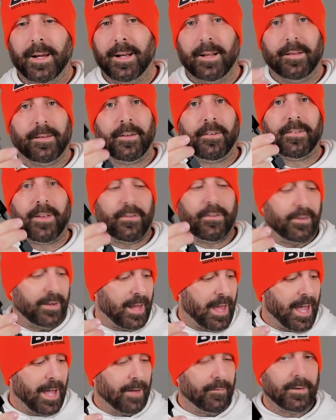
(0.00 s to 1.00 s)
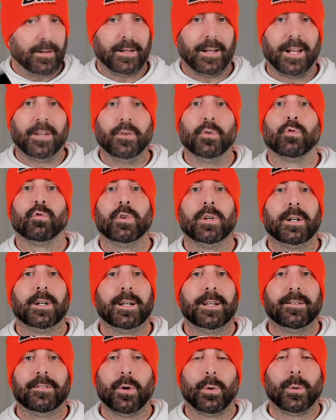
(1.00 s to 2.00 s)
This doesn't have it, and you really
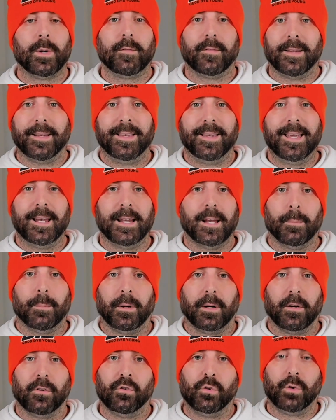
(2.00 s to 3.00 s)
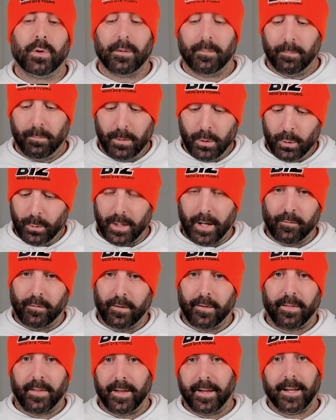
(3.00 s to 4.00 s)
don't even need it because you could mute
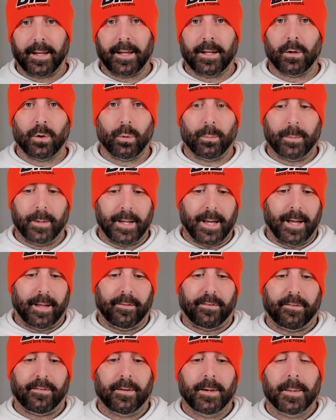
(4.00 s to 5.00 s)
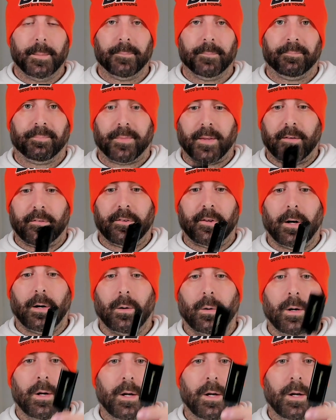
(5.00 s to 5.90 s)
everything in O B S. So